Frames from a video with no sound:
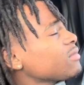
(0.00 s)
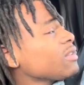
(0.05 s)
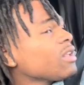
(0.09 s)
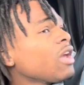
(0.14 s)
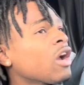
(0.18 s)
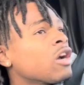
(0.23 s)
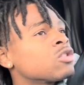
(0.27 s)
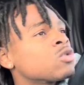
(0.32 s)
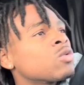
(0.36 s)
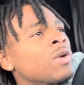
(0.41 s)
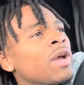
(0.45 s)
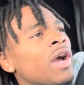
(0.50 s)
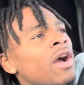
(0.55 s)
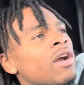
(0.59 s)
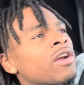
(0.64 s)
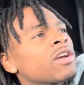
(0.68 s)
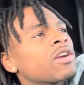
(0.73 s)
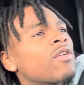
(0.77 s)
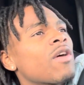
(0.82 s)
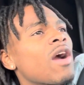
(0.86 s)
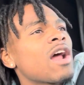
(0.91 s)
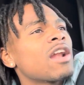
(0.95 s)
Cause we out
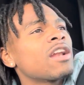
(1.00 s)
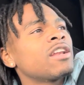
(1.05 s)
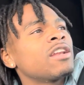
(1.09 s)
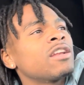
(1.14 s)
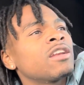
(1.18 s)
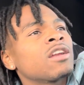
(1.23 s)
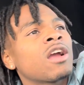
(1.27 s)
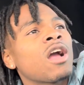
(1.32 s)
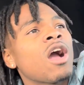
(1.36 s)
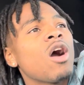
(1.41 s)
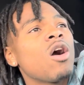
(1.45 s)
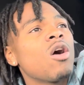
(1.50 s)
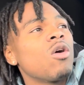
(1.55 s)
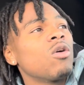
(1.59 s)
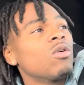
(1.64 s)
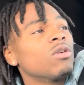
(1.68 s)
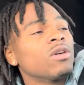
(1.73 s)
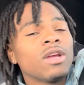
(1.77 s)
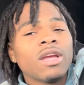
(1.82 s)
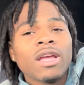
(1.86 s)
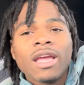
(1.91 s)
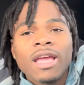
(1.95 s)
here grinding in the cold.
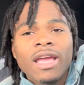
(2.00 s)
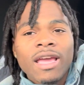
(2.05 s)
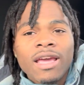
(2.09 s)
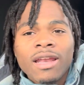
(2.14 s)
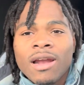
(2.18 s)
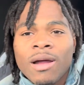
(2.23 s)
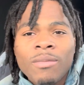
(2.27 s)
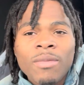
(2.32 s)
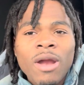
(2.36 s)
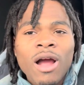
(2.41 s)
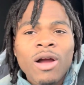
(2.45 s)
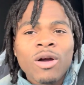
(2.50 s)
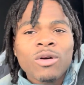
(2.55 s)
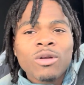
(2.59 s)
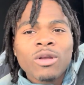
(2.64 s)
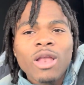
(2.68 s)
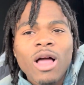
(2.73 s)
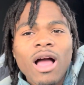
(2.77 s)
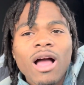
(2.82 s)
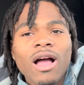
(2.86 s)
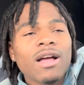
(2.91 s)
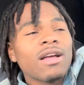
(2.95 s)
And I'm not gonna
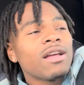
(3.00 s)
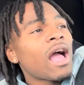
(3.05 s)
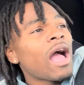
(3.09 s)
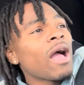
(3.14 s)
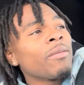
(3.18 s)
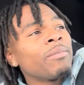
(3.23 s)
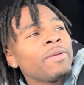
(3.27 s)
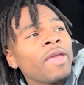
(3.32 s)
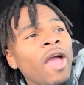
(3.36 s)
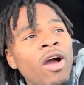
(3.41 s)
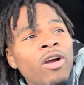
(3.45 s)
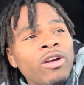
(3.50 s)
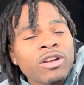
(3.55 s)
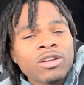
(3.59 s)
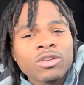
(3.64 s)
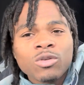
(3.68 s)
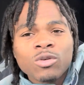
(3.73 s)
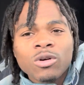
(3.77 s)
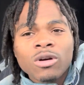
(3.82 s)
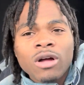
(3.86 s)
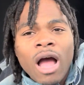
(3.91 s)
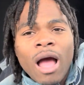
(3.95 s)
lie, I be out
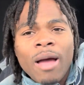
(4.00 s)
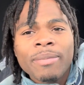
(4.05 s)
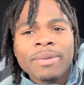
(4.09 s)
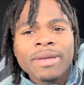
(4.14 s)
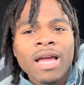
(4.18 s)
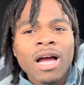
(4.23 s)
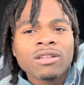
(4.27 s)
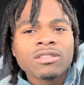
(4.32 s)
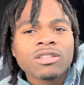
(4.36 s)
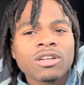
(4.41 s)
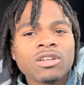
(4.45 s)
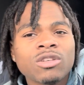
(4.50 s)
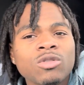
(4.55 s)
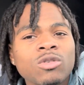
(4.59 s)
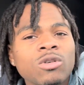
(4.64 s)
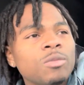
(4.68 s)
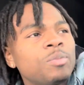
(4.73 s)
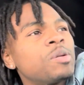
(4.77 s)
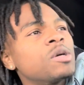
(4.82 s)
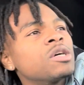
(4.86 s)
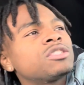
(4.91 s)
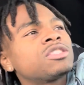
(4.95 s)
there
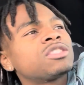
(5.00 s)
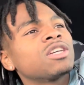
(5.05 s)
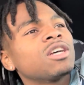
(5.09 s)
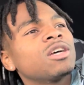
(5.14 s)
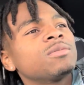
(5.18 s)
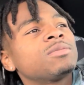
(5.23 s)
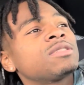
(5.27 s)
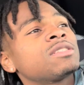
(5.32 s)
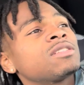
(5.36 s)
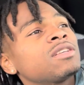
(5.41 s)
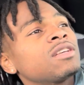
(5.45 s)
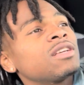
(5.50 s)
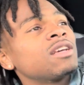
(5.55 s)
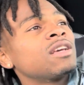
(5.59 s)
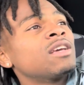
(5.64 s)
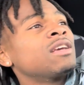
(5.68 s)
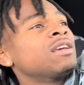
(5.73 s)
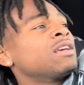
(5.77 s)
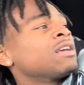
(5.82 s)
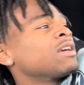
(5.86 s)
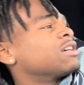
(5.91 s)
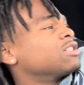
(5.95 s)
doing push-ups.
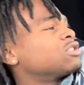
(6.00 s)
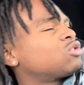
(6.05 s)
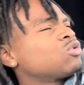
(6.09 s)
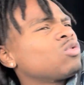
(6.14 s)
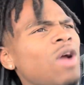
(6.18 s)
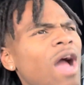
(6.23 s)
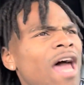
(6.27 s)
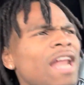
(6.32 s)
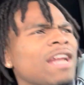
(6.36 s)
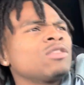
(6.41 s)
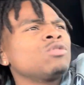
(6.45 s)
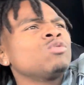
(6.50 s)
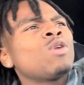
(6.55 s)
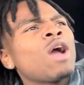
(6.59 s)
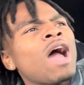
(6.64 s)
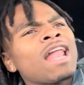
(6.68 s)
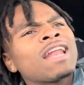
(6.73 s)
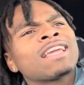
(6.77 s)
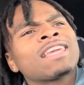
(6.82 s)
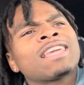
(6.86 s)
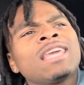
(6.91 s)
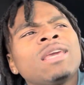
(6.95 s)
Cause you
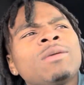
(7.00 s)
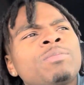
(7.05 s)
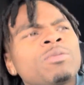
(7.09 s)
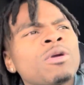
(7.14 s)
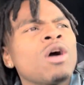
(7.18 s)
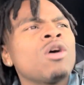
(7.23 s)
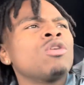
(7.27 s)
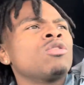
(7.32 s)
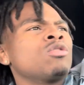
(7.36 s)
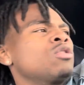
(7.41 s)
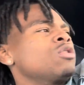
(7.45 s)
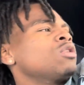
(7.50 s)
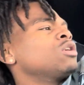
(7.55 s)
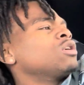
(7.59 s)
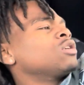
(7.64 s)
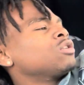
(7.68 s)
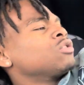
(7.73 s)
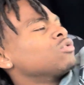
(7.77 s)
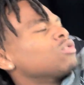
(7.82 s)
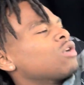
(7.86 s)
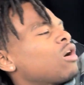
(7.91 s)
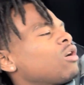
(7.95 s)
gotta keep your,
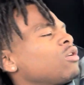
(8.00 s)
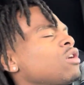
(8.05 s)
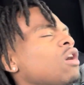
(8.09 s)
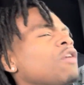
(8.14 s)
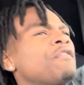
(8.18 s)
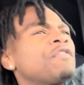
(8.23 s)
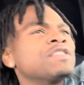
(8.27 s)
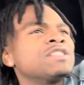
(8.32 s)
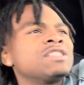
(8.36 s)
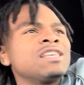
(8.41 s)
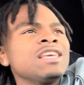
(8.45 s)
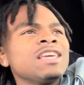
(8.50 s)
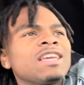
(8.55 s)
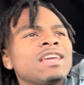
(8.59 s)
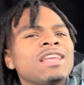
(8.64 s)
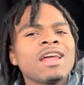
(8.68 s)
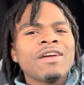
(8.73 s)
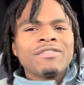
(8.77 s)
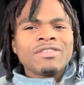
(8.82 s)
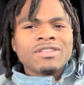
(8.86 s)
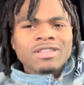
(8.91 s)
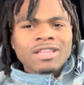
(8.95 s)
your physique and
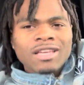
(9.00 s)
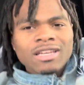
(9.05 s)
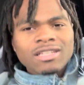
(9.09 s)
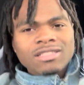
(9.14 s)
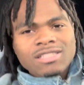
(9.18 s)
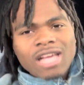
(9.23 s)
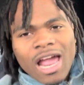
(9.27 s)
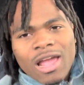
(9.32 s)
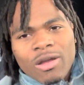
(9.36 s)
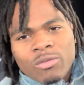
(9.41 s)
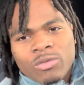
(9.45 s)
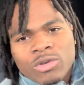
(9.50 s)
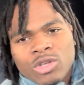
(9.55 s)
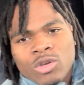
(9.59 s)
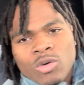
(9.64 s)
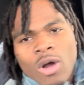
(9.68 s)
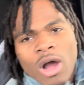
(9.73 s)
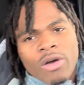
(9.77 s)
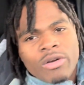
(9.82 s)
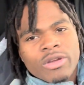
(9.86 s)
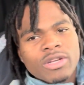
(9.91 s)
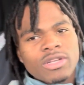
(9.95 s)
everything tight when you
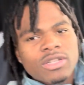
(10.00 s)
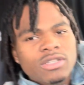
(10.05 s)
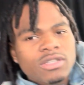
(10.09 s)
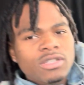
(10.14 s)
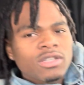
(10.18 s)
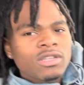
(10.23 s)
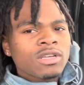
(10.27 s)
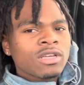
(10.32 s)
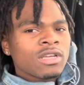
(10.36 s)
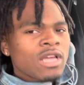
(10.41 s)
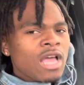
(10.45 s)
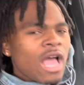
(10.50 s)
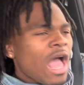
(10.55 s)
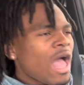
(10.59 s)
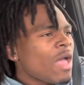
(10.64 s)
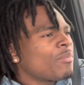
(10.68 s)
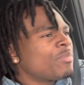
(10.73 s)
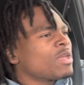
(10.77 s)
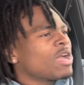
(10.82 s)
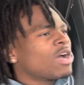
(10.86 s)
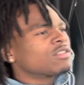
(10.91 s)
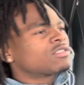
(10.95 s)
out here. I
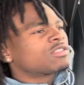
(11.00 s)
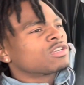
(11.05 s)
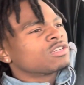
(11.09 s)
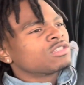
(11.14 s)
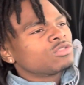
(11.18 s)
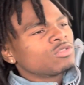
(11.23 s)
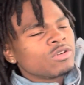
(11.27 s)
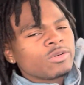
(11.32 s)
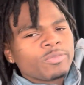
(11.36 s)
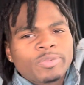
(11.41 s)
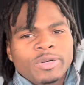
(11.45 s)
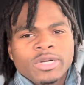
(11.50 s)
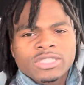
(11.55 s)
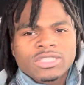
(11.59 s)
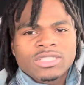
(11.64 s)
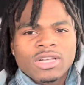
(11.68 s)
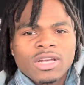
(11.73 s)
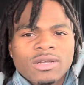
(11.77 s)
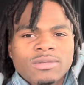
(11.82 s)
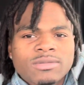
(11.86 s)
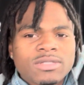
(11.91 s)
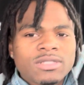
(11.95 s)
be out there doing
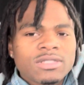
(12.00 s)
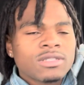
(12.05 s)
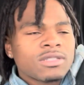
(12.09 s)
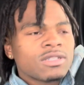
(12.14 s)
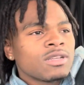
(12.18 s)
push-ups.